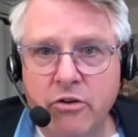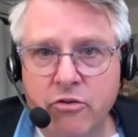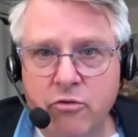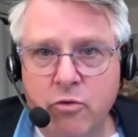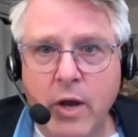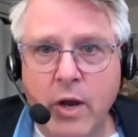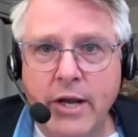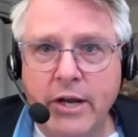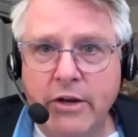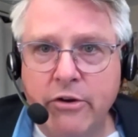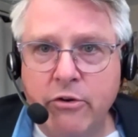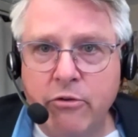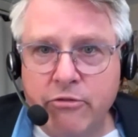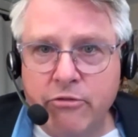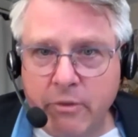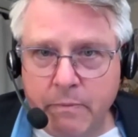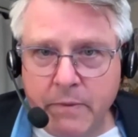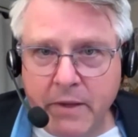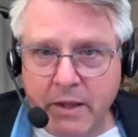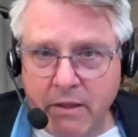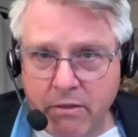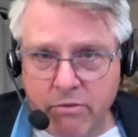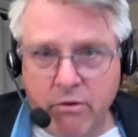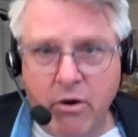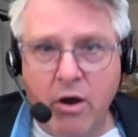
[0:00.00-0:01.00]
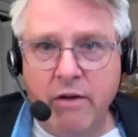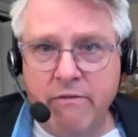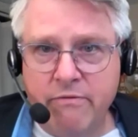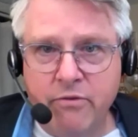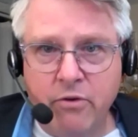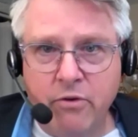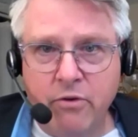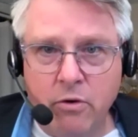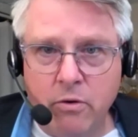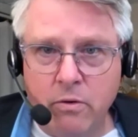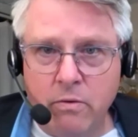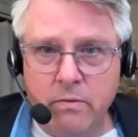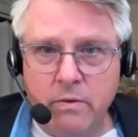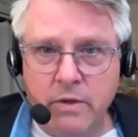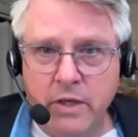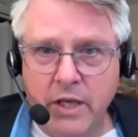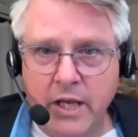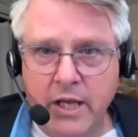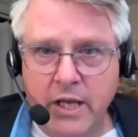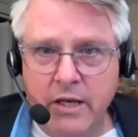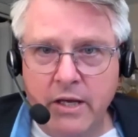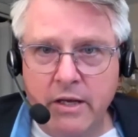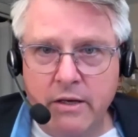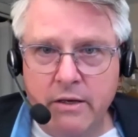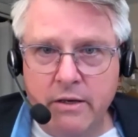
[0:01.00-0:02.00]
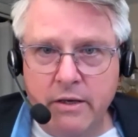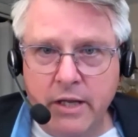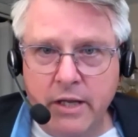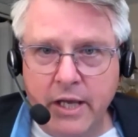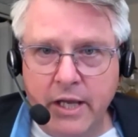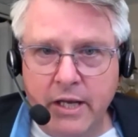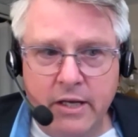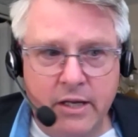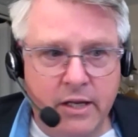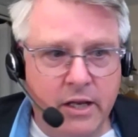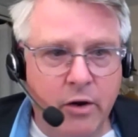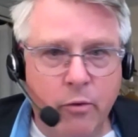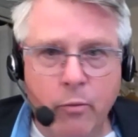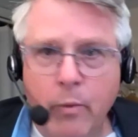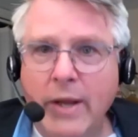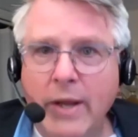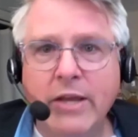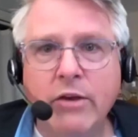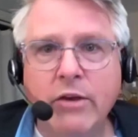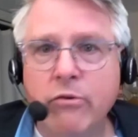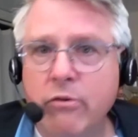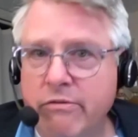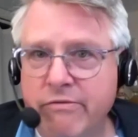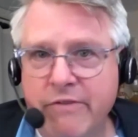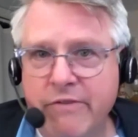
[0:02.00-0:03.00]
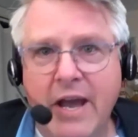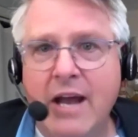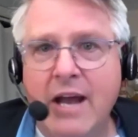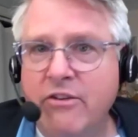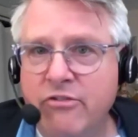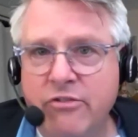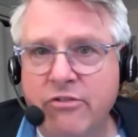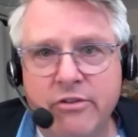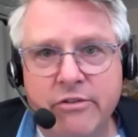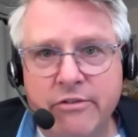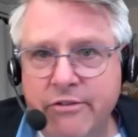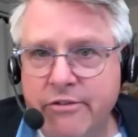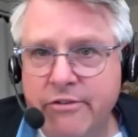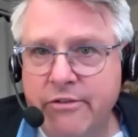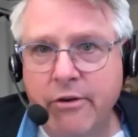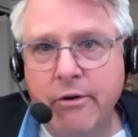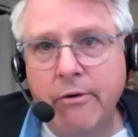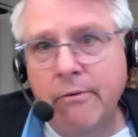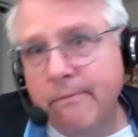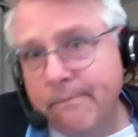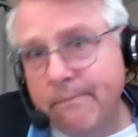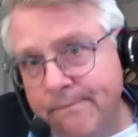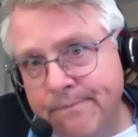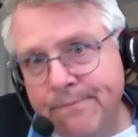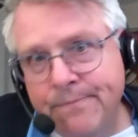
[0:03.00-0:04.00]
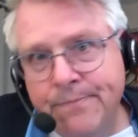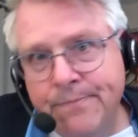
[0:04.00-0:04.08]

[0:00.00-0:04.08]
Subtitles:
trying to do something thoughtful and in a regular fashion. So